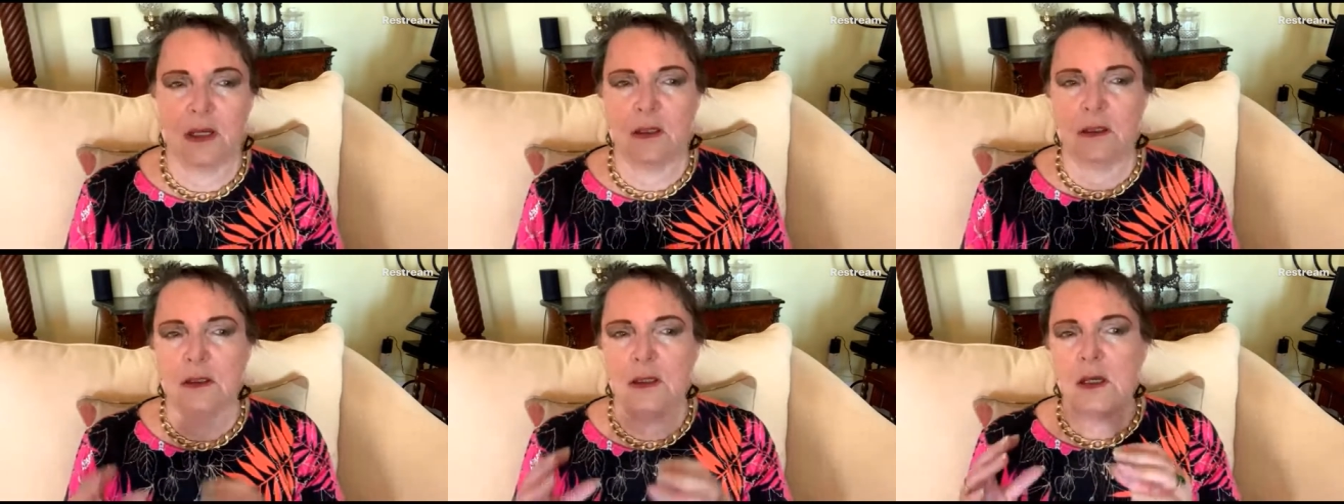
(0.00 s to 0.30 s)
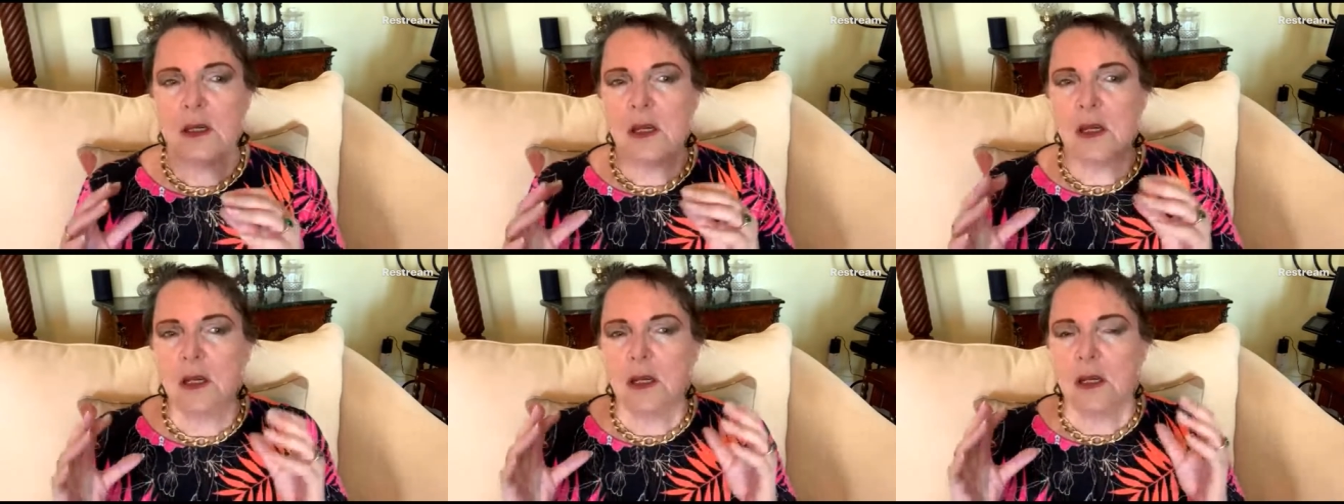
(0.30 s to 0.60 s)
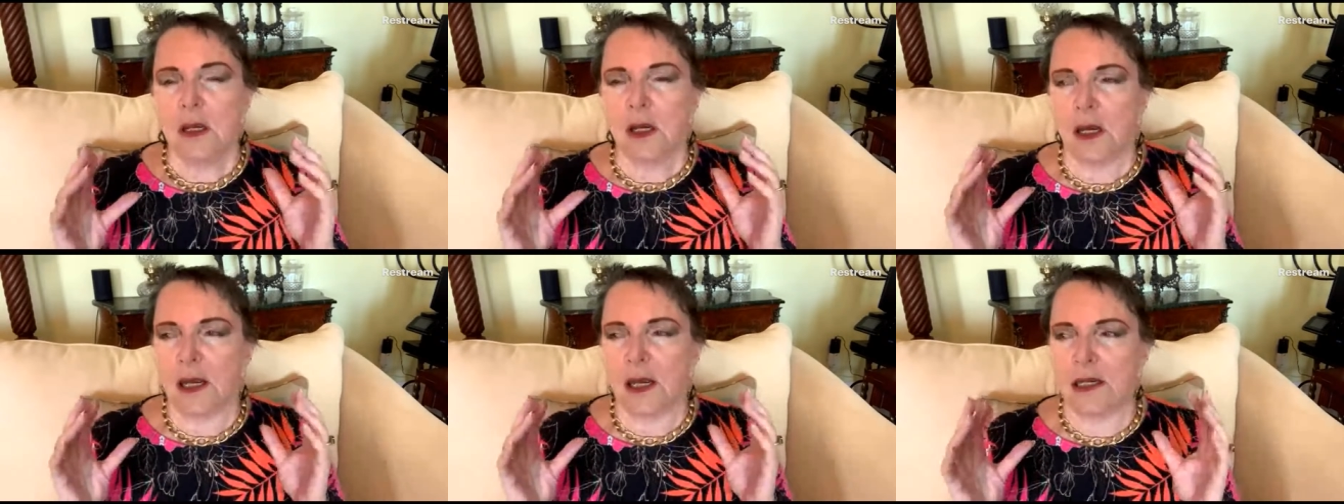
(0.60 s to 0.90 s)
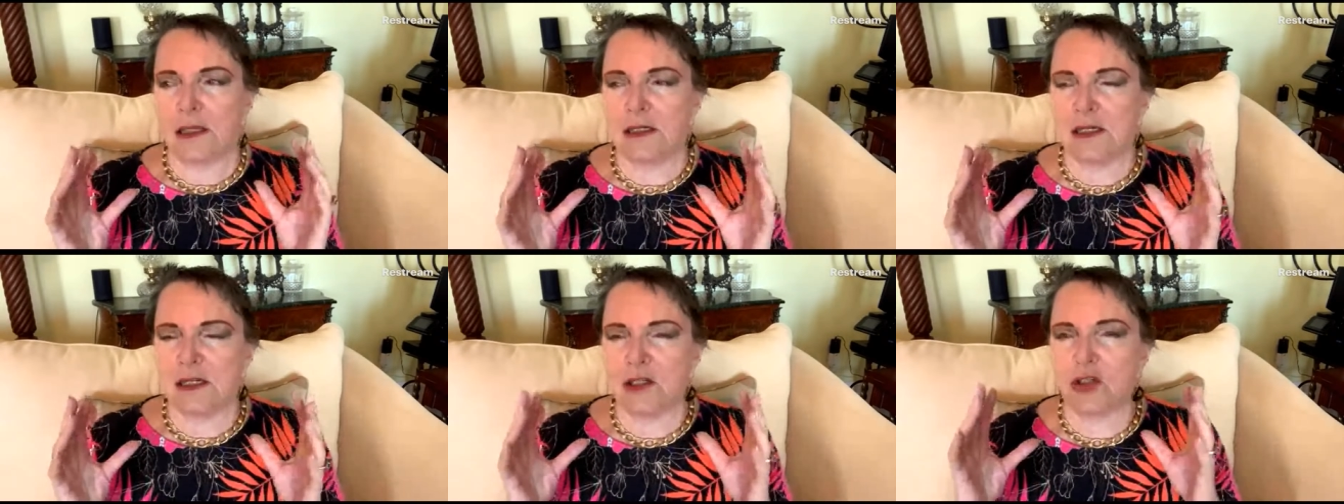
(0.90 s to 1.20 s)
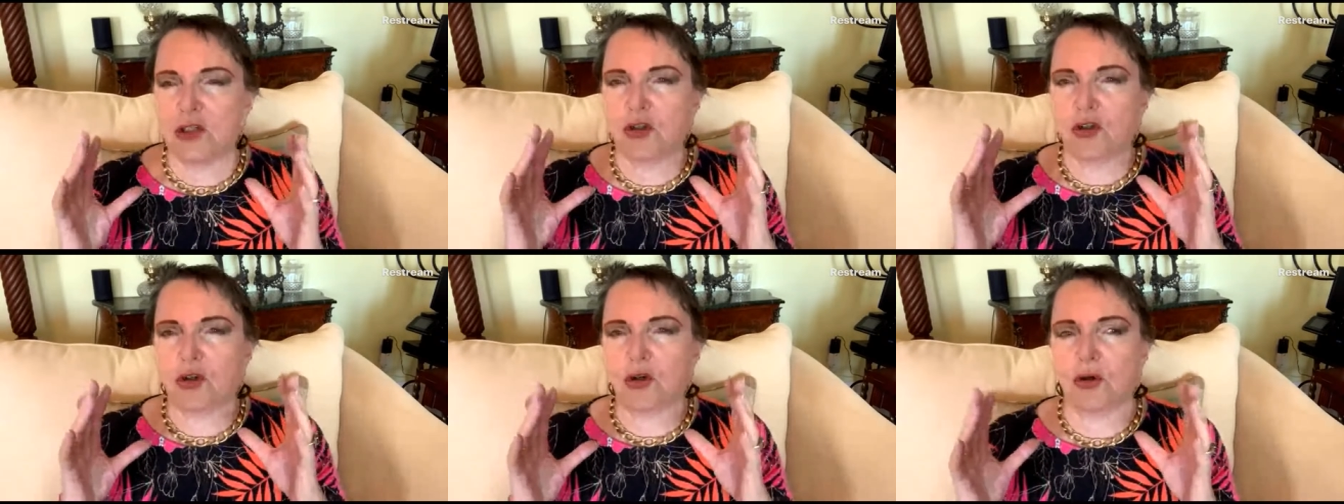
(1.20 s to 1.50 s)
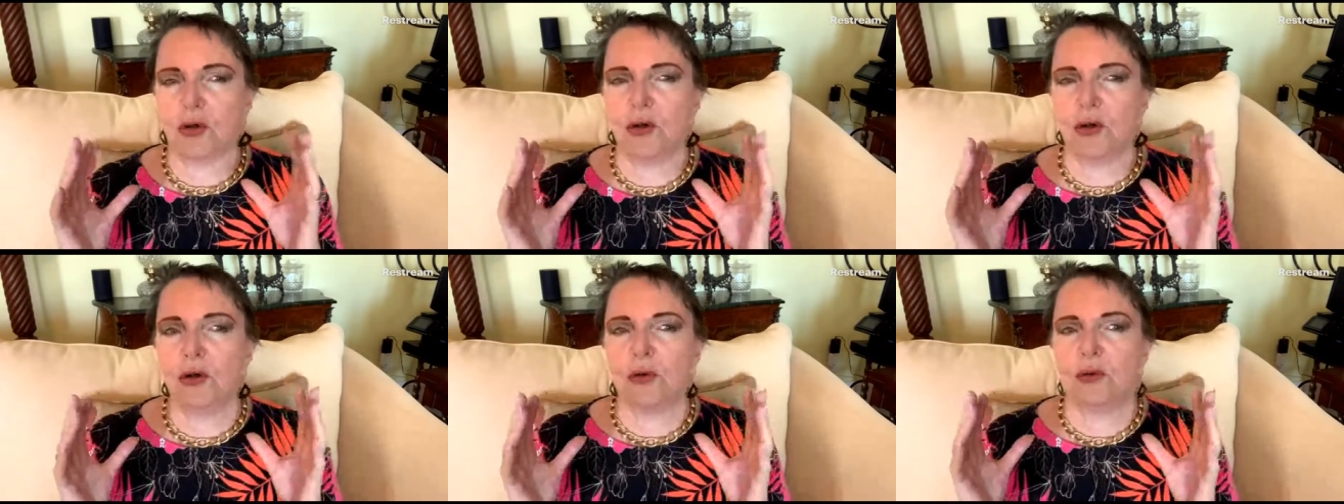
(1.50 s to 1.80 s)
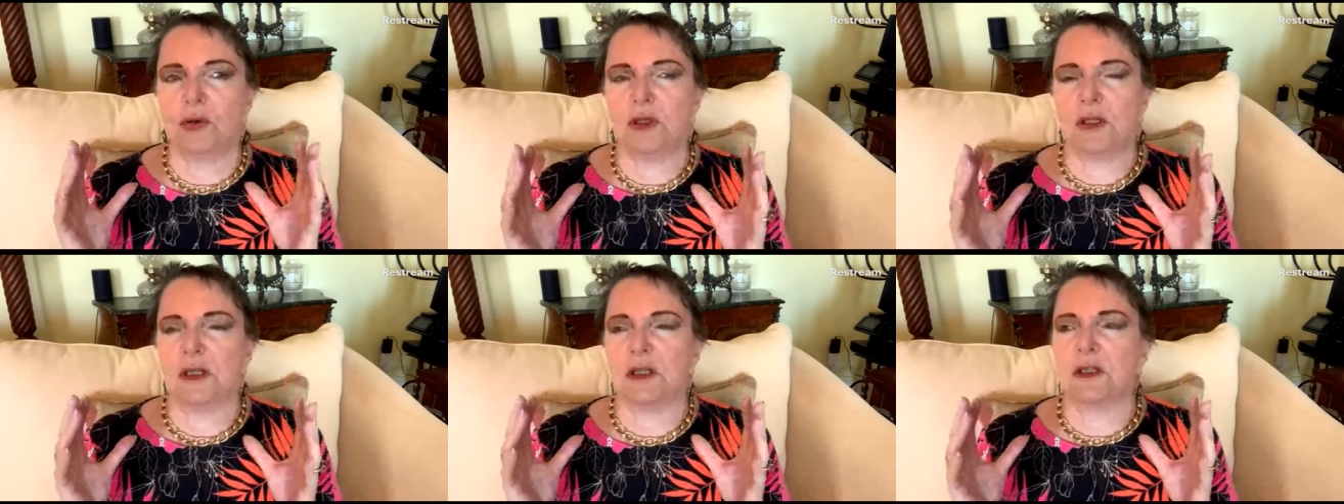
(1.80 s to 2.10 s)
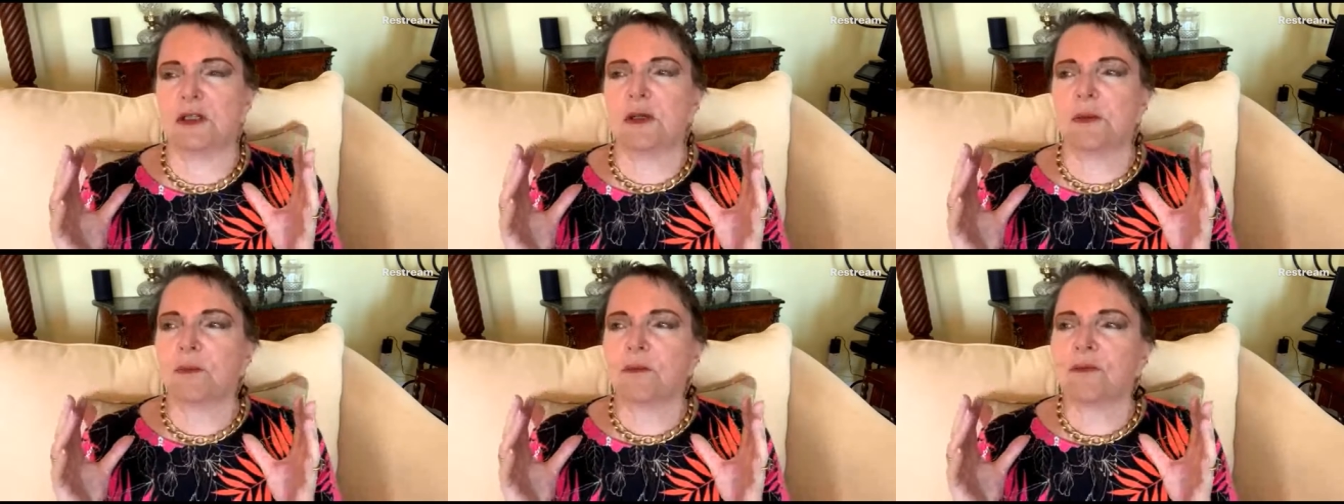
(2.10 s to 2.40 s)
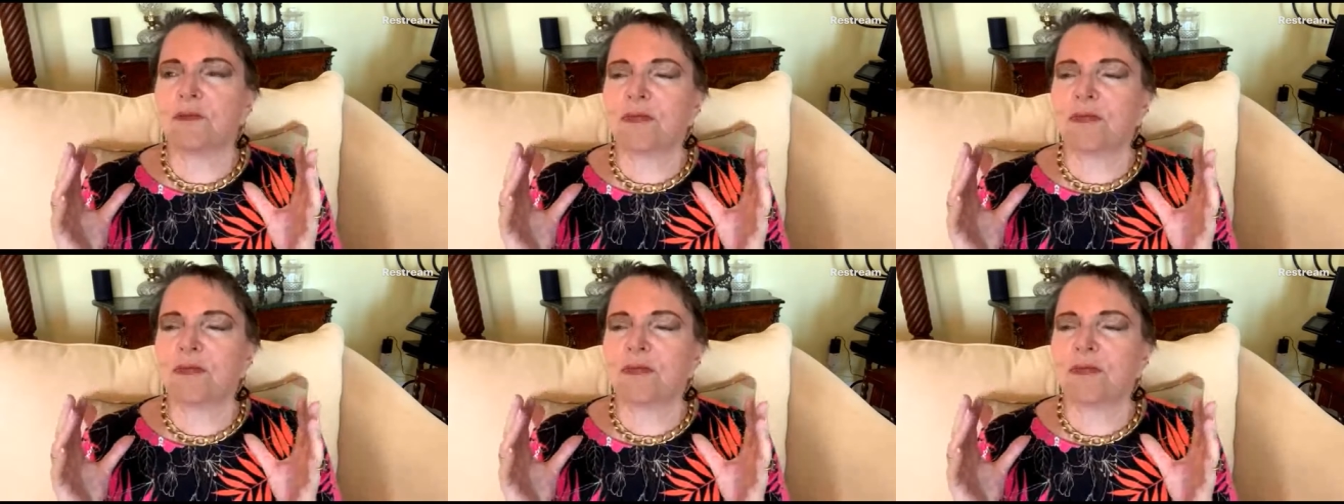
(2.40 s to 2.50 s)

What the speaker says: And it is true that